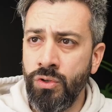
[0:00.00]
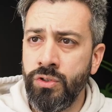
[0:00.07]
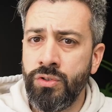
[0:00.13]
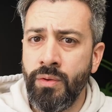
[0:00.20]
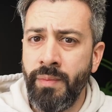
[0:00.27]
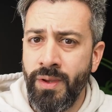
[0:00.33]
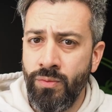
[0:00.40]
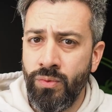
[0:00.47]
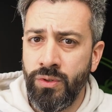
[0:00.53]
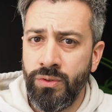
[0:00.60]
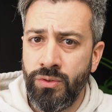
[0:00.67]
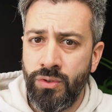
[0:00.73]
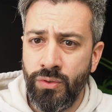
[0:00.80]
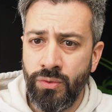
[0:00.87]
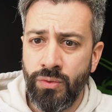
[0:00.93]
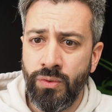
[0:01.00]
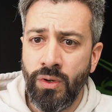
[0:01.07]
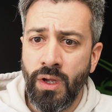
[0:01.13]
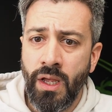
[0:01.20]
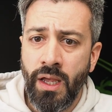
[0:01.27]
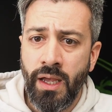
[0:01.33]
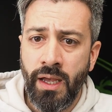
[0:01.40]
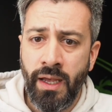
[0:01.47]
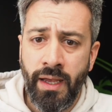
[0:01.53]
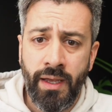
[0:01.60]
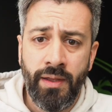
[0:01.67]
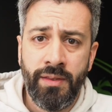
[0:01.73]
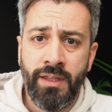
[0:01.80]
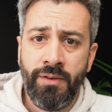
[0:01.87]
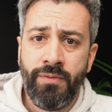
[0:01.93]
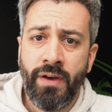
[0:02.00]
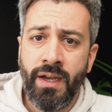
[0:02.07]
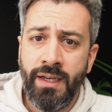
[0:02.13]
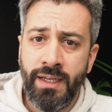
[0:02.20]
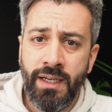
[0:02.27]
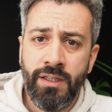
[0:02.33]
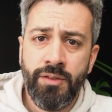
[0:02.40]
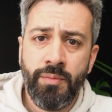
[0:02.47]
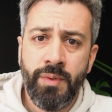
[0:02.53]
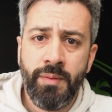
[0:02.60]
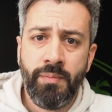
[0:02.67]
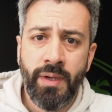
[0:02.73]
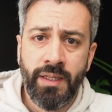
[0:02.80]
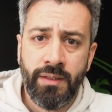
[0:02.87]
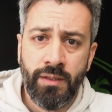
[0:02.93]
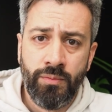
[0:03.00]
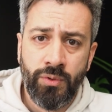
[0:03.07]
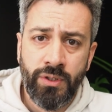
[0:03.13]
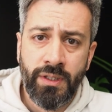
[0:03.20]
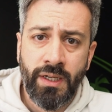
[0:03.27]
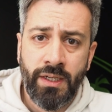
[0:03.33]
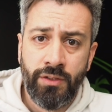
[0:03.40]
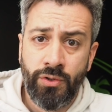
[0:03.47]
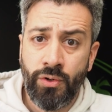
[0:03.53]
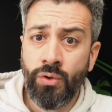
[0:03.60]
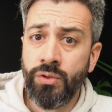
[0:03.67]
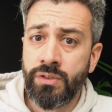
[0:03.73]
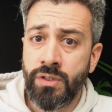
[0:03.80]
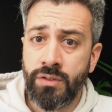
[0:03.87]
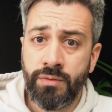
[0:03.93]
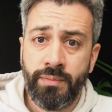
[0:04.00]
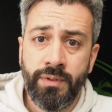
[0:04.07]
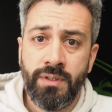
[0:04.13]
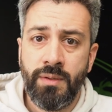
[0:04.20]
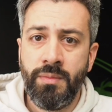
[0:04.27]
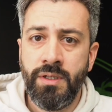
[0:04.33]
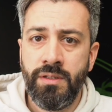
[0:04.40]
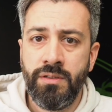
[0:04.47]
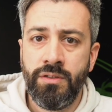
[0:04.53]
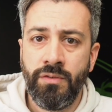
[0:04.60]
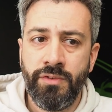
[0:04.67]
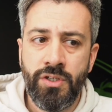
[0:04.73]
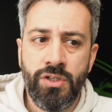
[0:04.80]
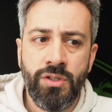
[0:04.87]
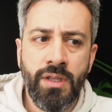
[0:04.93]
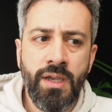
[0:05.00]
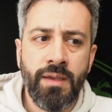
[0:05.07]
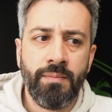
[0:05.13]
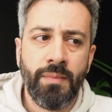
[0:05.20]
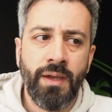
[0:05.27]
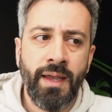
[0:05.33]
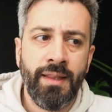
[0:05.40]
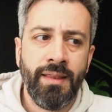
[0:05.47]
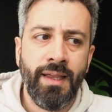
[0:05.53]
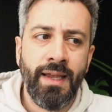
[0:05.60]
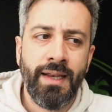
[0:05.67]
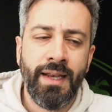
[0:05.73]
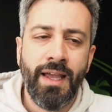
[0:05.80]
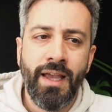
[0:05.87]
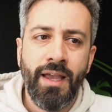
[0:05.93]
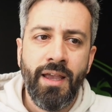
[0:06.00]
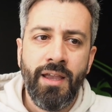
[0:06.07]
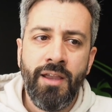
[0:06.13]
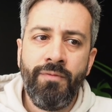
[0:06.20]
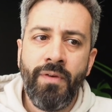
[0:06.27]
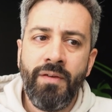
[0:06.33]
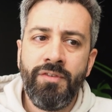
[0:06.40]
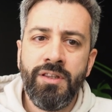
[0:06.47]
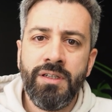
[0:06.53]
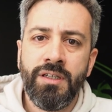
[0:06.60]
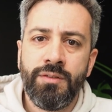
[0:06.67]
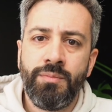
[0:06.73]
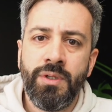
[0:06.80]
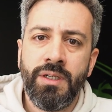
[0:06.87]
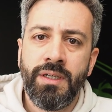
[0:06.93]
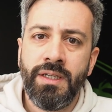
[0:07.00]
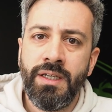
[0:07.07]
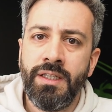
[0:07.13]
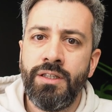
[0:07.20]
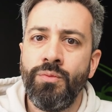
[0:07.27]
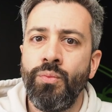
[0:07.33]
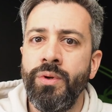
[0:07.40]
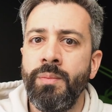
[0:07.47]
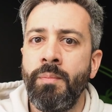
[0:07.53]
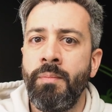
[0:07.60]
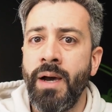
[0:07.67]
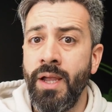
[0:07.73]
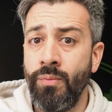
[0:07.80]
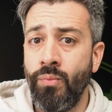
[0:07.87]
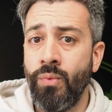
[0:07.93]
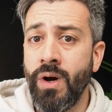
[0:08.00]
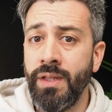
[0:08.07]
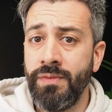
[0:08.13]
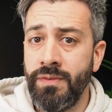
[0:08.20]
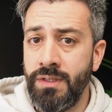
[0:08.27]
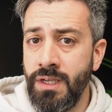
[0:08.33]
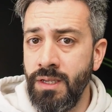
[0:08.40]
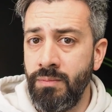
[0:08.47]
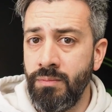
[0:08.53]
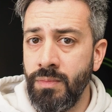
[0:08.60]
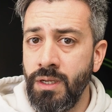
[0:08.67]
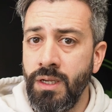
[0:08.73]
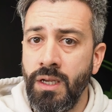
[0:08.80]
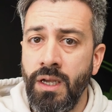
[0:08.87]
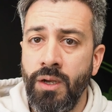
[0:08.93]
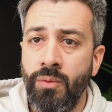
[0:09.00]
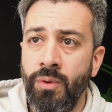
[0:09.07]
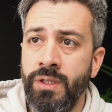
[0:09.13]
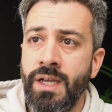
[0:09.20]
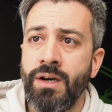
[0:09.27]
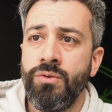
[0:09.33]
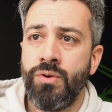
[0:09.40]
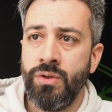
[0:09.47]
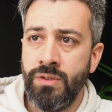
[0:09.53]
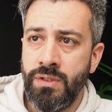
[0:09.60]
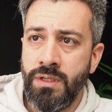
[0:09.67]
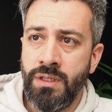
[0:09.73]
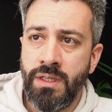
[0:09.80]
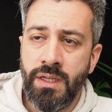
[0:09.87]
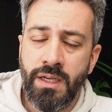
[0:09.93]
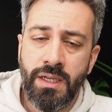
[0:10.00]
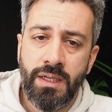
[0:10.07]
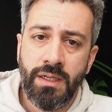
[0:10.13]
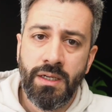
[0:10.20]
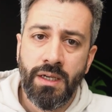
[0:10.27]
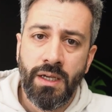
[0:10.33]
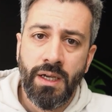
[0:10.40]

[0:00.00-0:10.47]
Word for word: also may want to define a little bit better what are the roles and responsibilities of each team. And if everything has been created by one team without considering